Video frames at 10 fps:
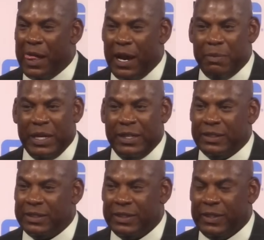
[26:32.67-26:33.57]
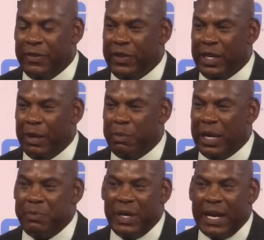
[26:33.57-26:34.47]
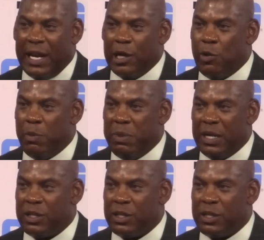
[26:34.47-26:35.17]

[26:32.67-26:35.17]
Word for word: I mean, yeah, but I mean, I got to go with Bud.